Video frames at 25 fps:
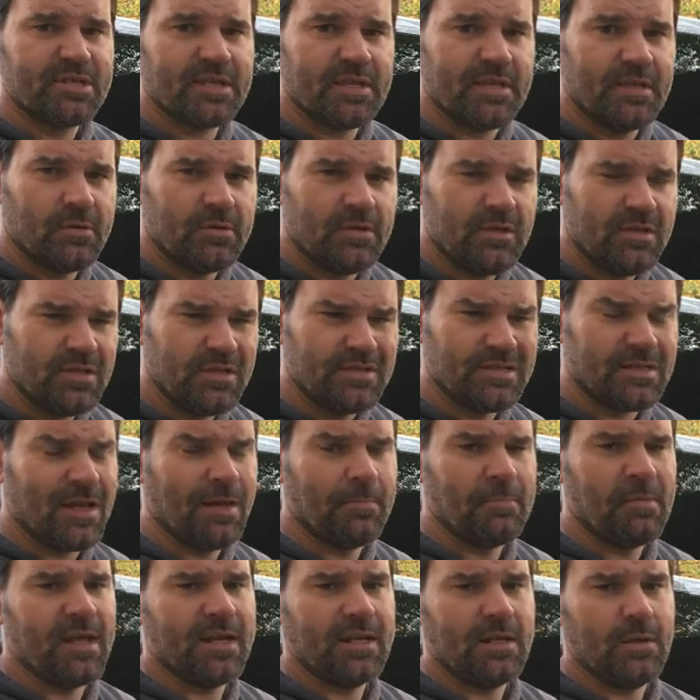of the time
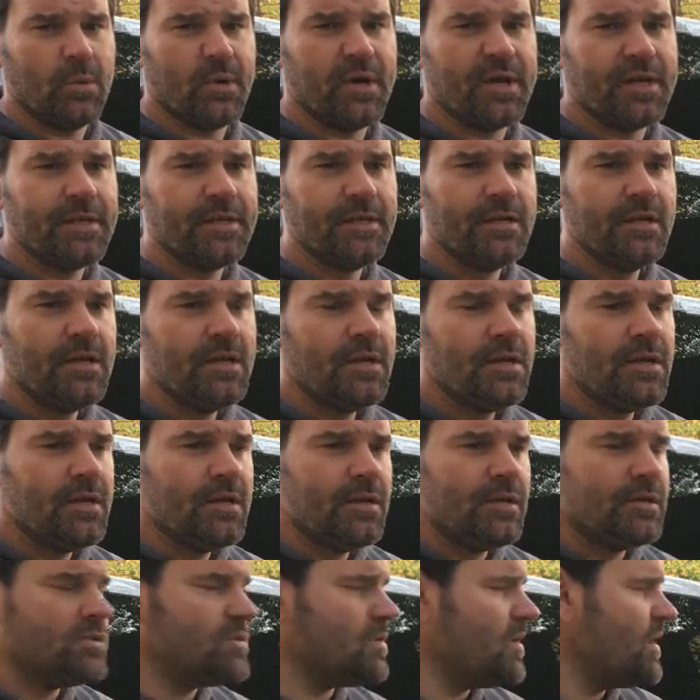anyway.
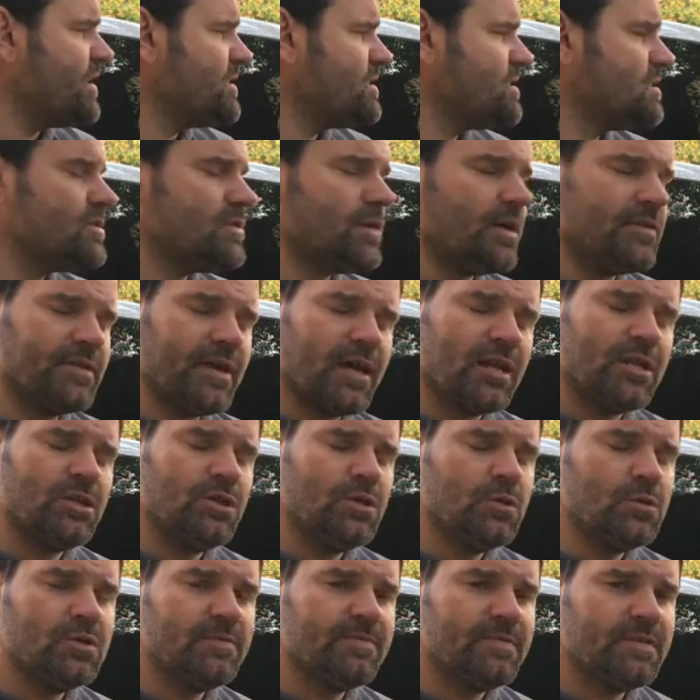So I guess it's not that
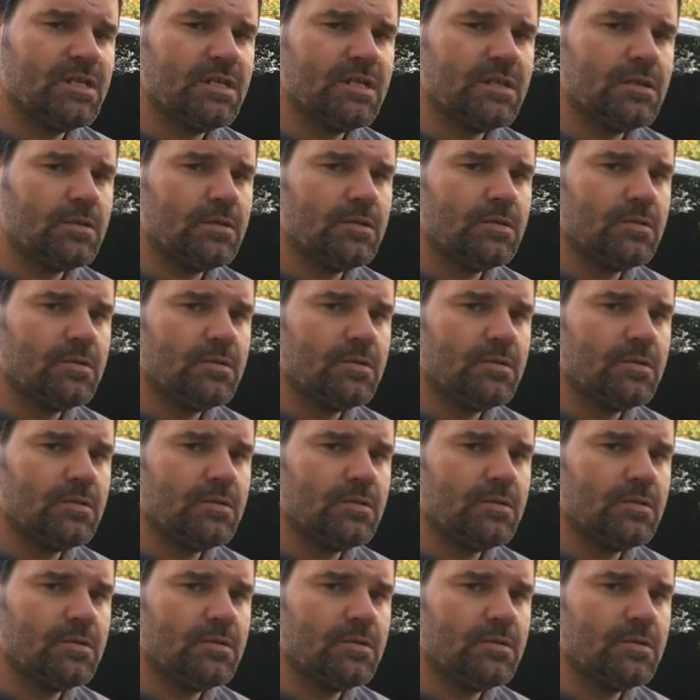huge of a deal.